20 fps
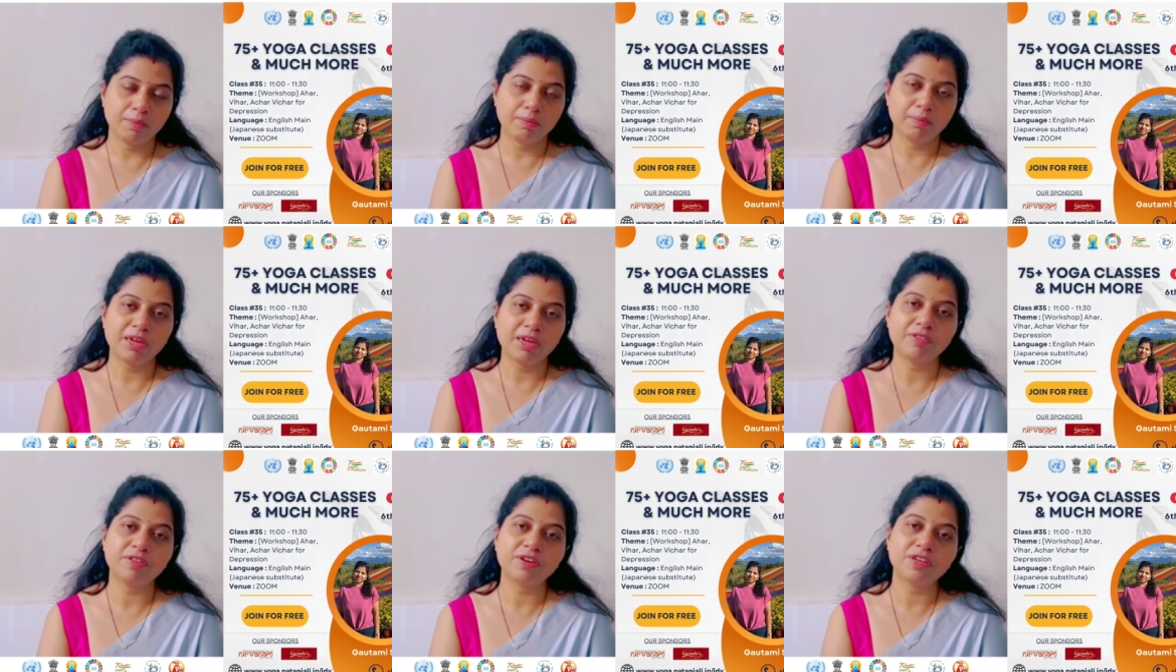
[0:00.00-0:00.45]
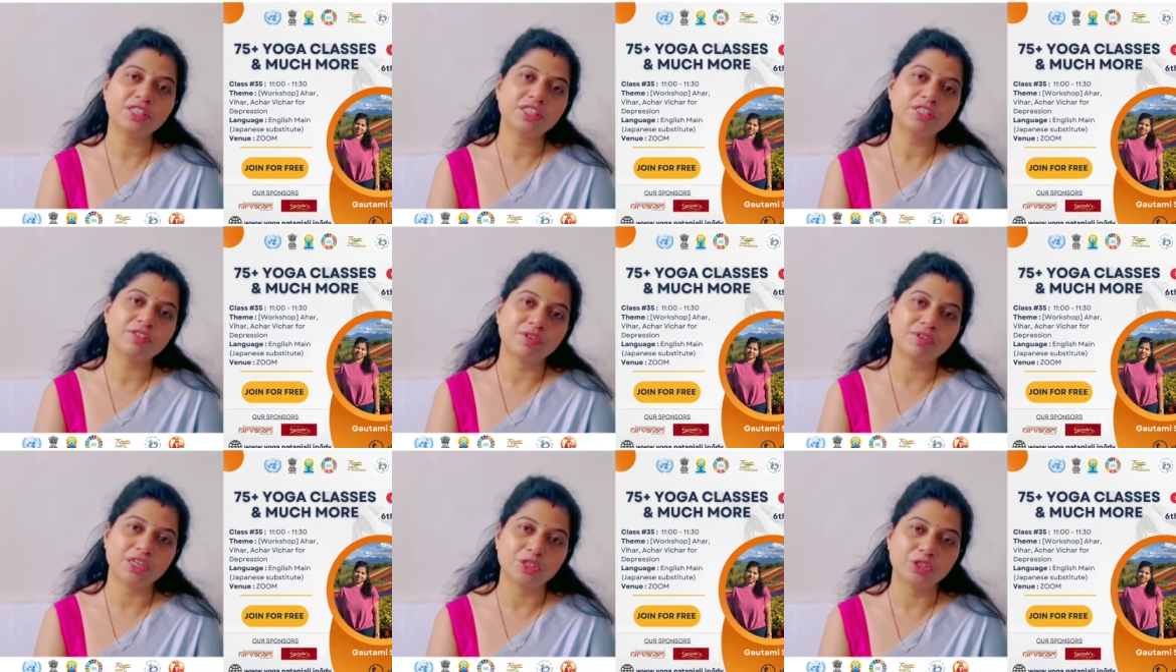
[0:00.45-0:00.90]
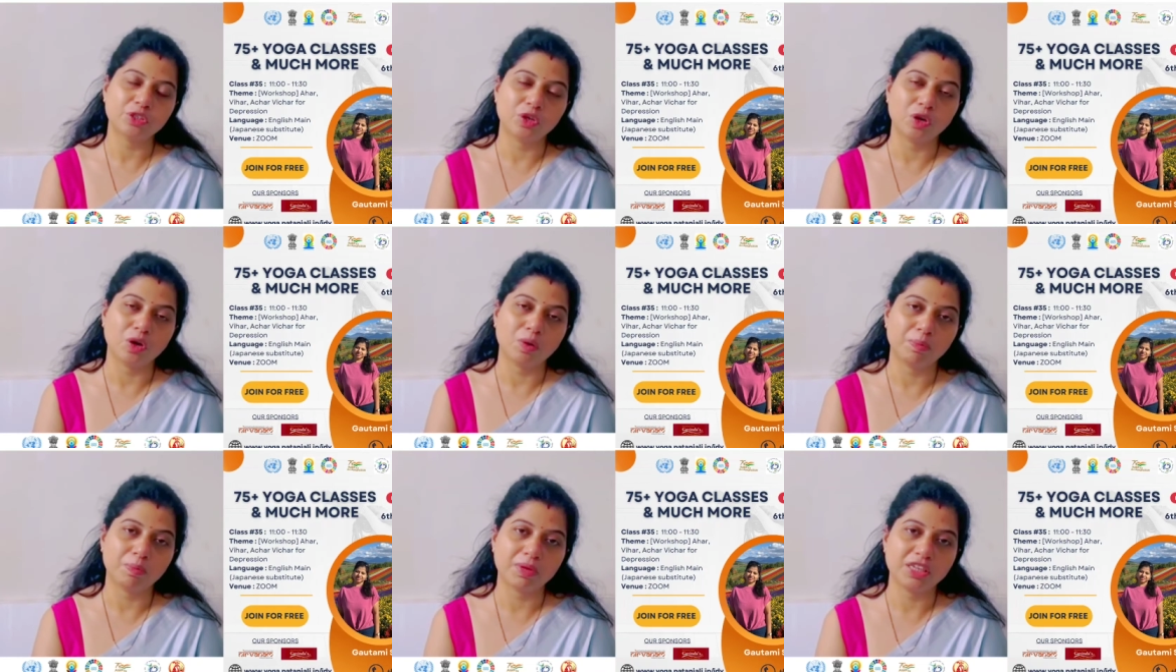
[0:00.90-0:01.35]
My first
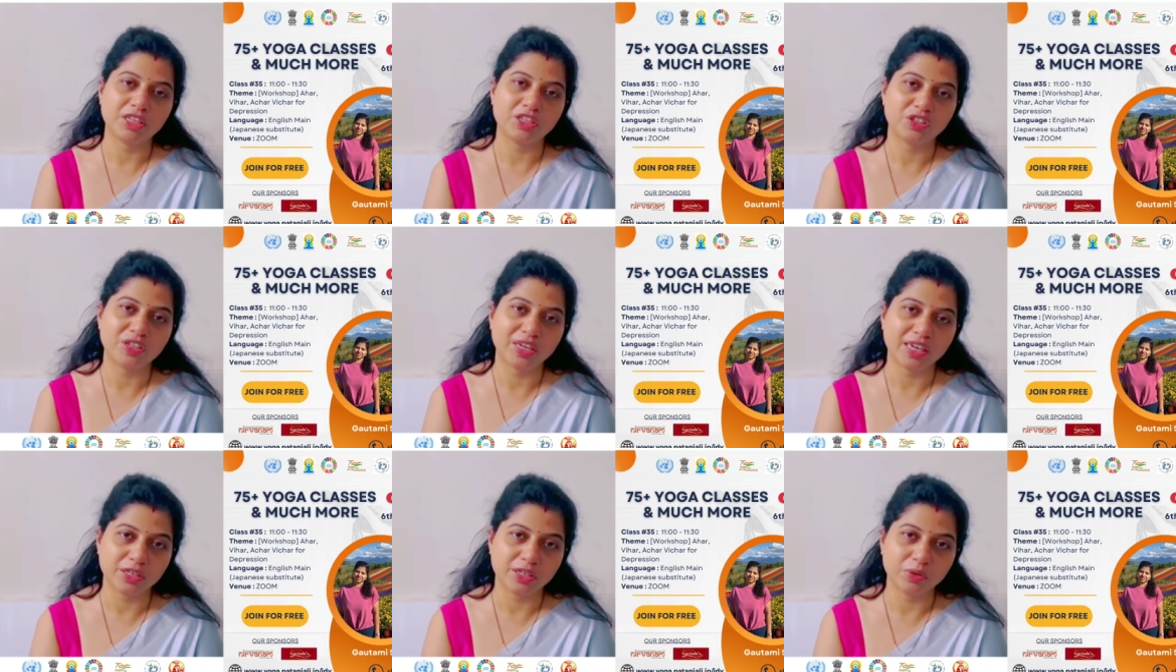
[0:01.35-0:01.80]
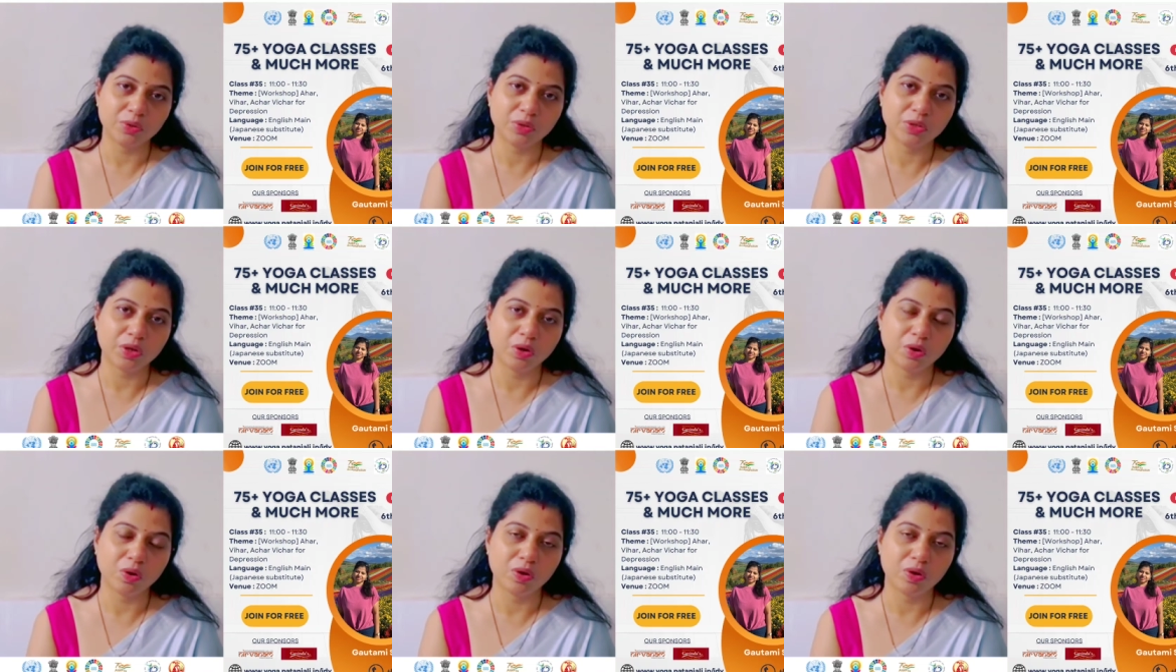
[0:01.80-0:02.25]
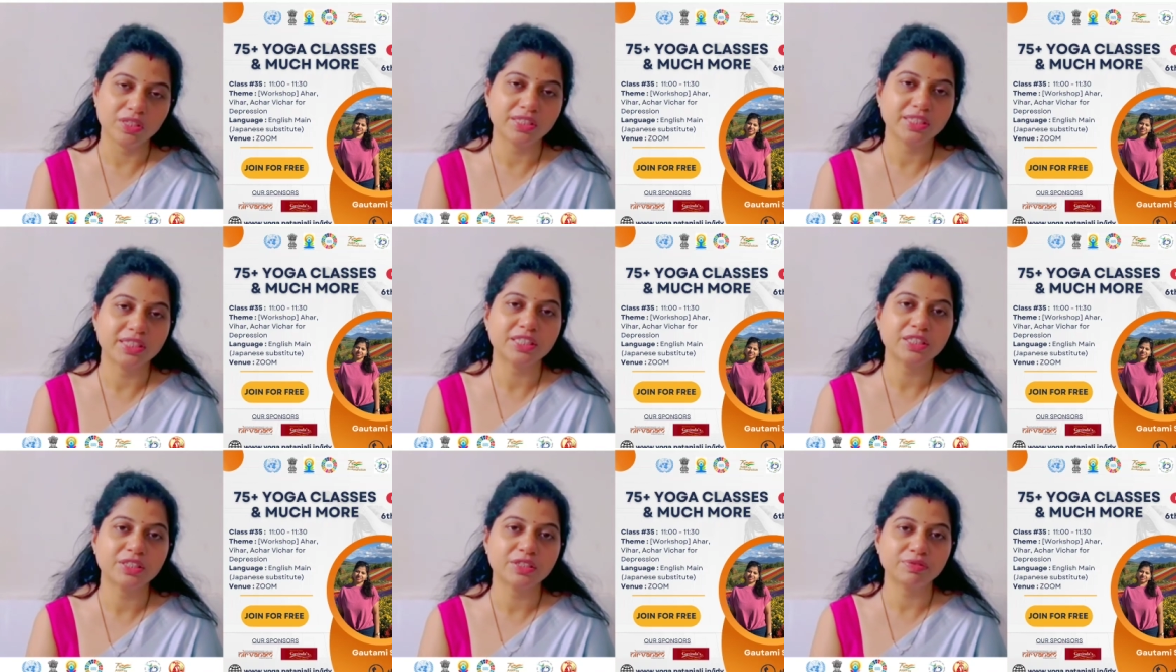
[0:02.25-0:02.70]
workshop is scheduled on
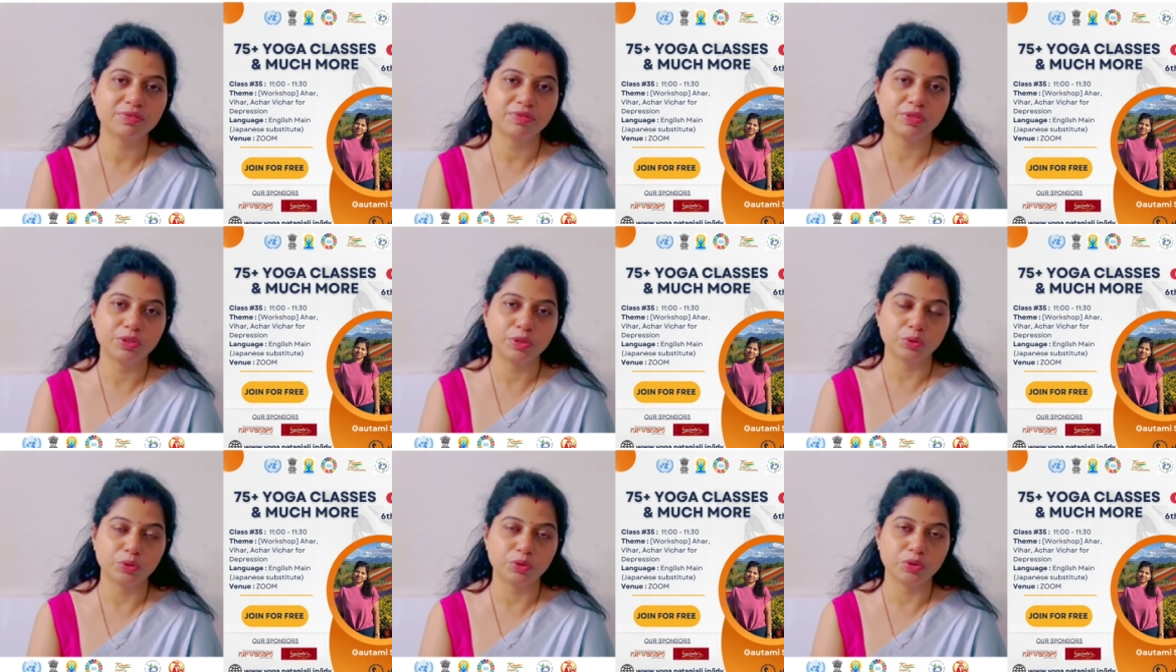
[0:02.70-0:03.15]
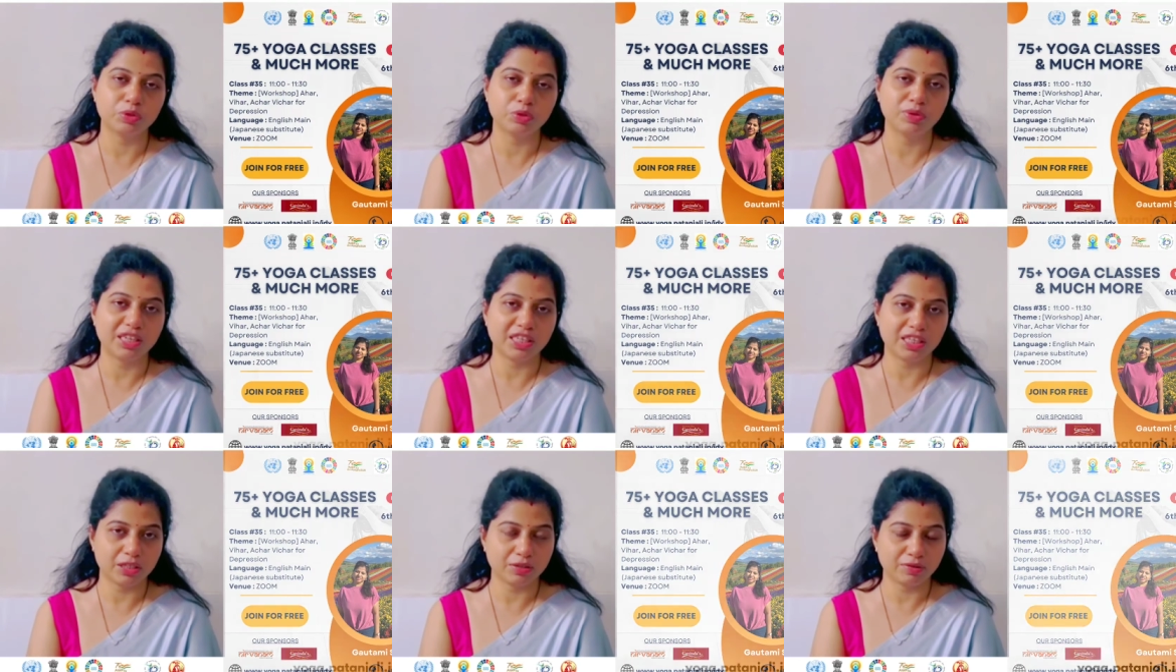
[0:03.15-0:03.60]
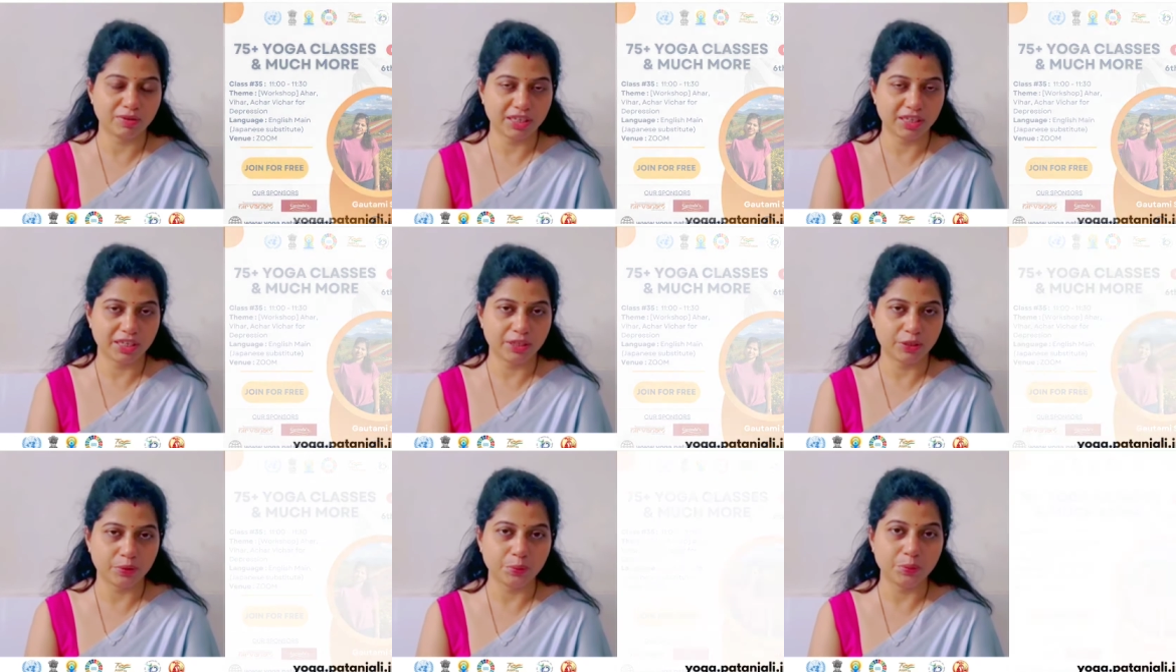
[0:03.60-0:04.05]
6th of June
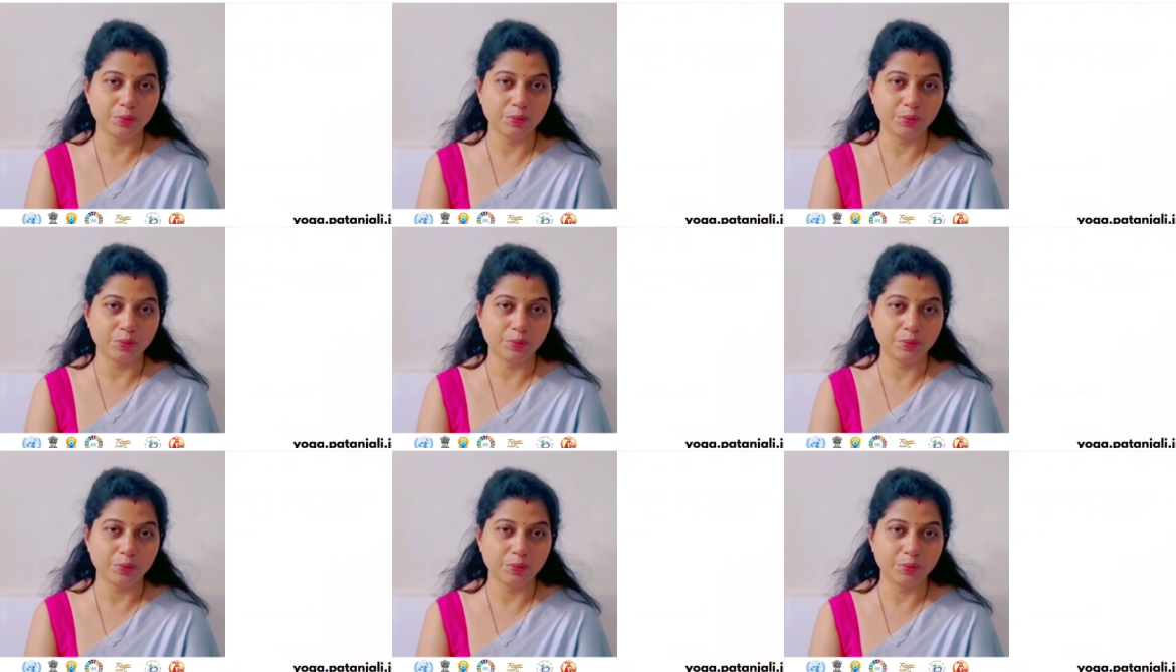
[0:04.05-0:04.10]
2022